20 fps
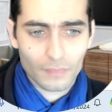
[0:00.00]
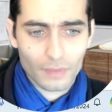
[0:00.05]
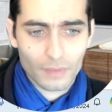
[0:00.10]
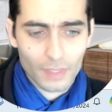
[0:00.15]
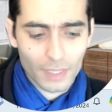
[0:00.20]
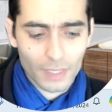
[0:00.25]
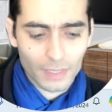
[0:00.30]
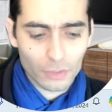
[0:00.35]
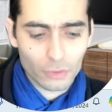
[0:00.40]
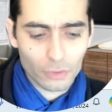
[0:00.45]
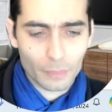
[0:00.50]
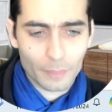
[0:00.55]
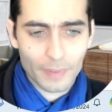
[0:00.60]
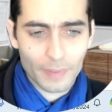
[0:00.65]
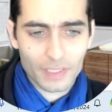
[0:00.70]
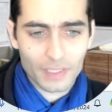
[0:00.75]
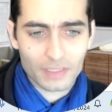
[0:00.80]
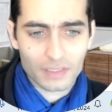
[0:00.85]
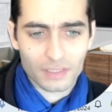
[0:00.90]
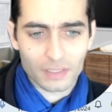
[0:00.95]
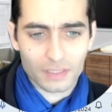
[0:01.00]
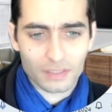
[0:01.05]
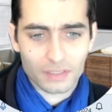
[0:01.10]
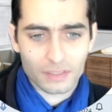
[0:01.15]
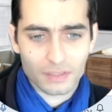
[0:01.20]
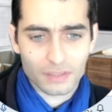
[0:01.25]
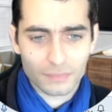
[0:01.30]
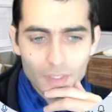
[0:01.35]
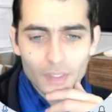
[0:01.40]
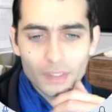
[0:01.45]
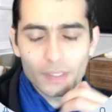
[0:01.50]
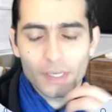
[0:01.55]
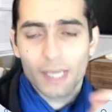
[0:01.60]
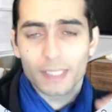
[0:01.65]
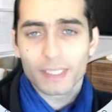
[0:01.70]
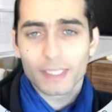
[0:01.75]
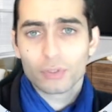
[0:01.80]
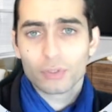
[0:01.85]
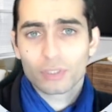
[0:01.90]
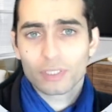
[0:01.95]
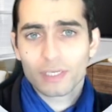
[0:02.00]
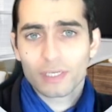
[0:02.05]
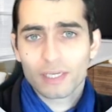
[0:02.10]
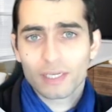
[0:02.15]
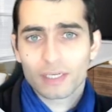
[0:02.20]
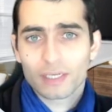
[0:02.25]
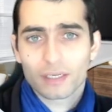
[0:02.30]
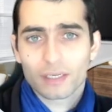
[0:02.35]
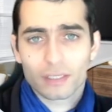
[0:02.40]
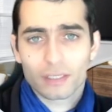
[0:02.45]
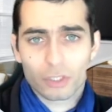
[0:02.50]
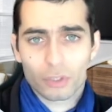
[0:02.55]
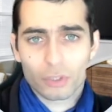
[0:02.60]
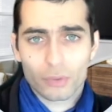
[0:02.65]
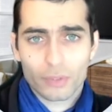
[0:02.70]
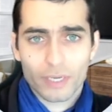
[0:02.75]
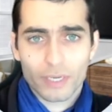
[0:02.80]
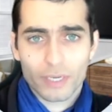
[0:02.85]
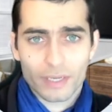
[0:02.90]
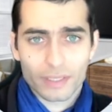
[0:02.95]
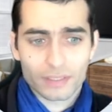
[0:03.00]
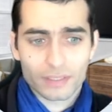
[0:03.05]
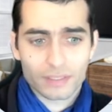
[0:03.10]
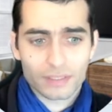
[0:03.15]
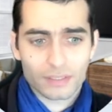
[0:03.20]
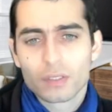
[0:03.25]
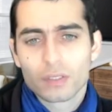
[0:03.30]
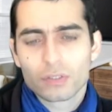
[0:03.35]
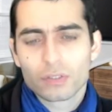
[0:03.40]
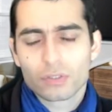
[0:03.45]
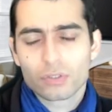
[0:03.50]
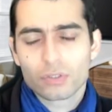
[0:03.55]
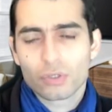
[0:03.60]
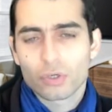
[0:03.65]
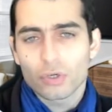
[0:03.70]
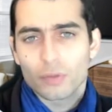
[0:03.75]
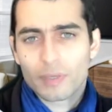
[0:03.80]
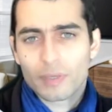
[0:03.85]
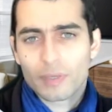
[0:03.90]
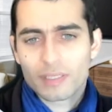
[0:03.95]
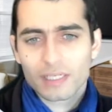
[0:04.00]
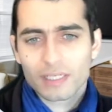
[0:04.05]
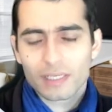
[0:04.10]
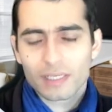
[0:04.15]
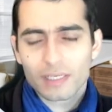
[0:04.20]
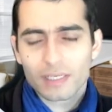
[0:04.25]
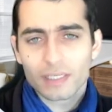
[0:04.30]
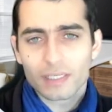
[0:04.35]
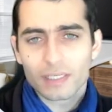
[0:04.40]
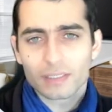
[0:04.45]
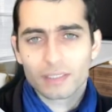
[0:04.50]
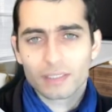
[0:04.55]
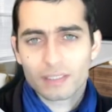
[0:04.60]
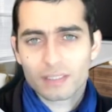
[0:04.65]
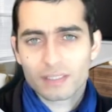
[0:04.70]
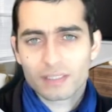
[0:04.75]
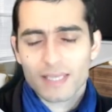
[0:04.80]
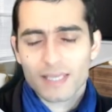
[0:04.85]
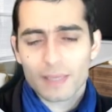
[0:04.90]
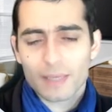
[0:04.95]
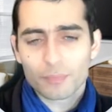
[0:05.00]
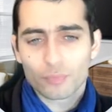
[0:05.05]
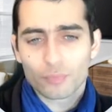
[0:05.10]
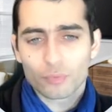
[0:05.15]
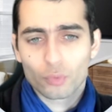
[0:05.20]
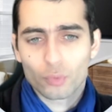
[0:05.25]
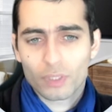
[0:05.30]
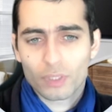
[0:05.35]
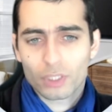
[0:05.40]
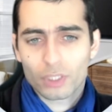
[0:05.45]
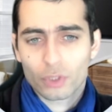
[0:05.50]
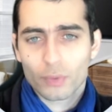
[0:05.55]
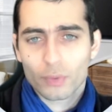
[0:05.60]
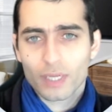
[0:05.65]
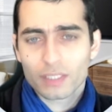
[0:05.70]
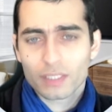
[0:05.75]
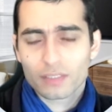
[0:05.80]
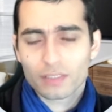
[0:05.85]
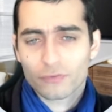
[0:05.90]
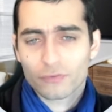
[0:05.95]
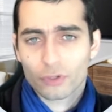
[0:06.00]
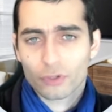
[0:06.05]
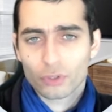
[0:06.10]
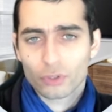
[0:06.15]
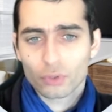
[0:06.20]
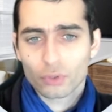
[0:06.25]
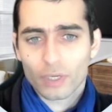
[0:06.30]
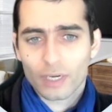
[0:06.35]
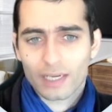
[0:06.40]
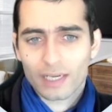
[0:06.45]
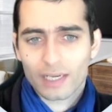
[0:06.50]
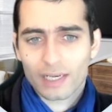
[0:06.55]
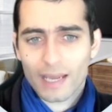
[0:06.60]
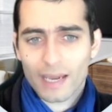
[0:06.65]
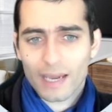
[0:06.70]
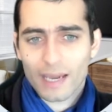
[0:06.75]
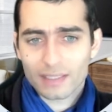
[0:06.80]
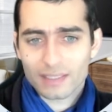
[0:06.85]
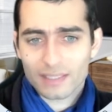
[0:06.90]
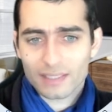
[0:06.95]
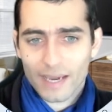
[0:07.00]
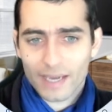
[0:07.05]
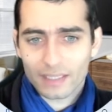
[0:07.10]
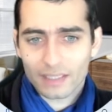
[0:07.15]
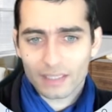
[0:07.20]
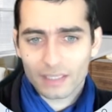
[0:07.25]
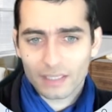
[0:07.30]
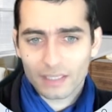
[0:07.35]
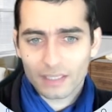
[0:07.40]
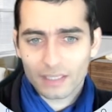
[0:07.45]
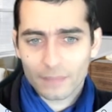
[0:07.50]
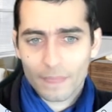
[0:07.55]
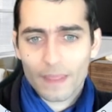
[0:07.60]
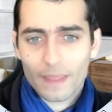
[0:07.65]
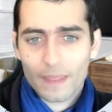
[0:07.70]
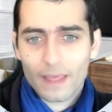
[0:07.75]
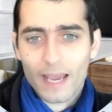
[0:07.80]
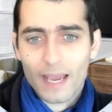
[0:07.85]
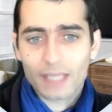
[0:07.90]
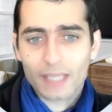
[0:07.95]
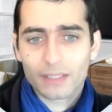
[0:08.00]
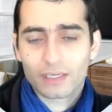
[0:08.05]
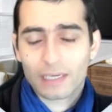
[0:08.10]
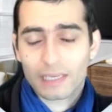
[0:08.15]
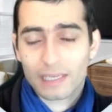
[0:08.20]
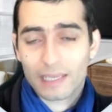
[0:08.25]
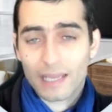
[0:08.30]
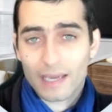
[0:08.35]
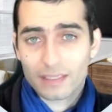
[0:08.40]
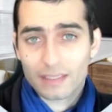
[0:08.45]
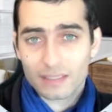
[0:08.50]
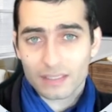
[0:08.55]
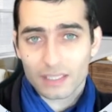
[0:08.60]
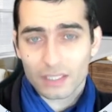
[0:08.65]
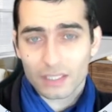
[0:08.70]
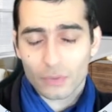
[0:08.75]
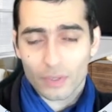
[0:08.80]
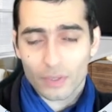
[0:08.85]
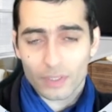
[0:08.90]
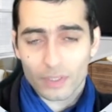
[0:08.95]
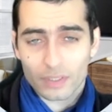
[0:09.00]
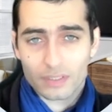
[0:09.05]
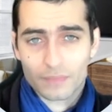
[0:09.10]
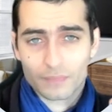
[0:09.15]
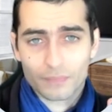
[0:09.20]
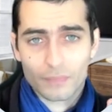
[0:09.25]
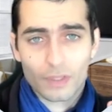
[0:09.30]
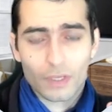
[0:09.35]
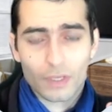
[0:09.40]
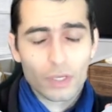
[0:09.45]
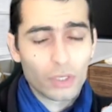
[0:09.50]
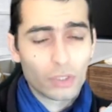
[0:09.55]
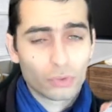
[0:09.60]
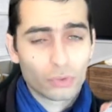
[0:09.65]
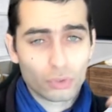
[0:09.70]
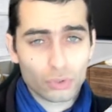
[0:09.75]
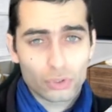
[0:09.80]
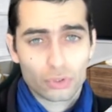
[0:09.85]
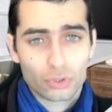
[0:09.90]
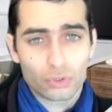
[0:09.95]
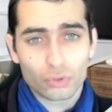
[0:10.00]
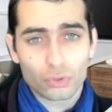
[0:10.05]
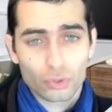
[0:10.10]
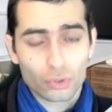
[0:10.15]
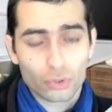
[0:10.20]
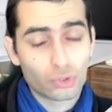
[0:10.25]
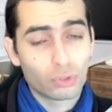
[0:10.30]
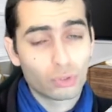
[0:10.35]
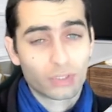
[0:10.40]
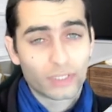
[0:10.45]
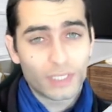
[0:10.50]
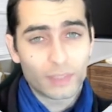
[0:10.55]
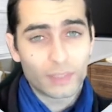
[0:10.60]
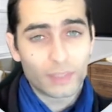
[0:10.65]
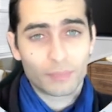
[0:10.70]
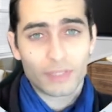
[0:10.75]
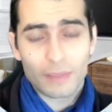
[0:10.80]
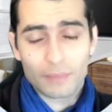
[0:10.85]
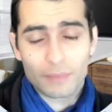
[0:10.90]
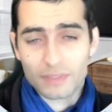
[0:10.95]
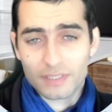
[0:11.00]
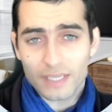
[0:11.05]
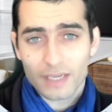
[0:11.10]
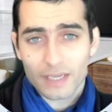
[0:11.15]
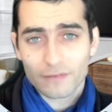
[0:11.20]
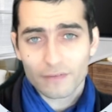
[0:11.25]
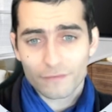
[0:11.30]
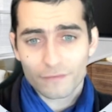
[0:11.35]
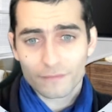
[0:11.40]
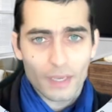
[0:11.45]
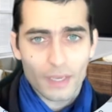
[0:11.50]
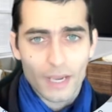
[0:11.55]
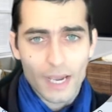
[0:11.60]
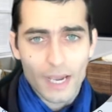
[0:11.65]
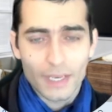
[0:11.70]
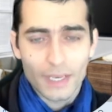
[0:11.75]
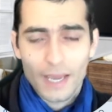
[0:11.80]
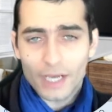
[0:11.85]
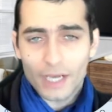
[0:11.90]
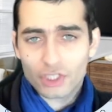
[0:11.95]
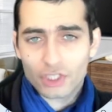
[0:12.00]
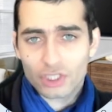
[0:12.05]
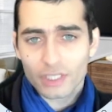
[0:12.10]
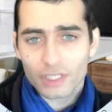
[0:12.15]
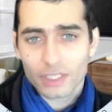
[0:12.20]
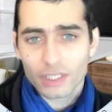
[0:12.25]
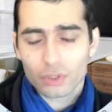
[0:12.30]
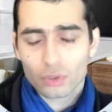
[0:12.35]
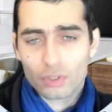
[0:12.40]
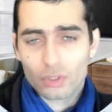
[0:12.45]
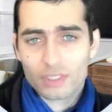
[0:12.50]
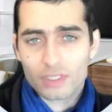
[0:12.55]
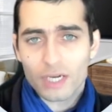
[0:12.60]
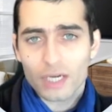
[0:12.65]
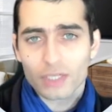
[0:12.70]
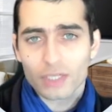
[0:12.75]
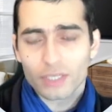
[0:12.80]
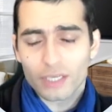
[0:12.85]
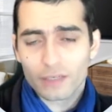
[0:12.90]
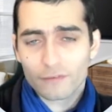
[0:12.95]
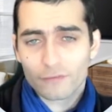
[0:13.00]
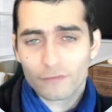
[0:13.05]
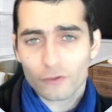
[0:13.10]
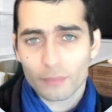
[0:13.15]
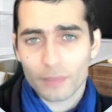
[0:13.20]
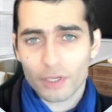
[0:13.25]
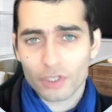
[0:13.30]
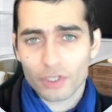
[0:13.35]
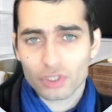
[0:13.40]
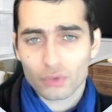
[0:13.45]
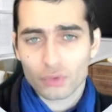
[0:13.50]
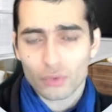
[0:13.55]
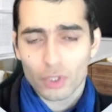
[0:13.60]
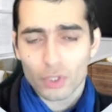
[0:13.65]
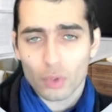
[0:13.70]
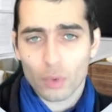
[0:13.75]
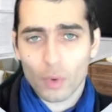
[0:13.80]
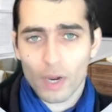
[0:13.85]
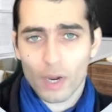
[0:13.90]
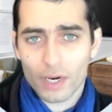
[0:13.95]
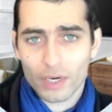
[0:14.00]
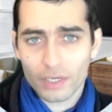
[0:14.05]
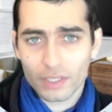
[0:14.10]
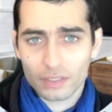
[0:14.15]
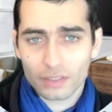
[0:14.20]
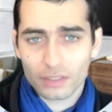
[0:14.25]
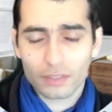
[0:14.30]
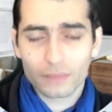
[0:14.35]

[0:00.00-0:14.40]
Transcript: and then you paste it. And then you click create. So basically, this step will create for you a client ID and a client secret. Those two, you should keep them safe. And actually, those are the information required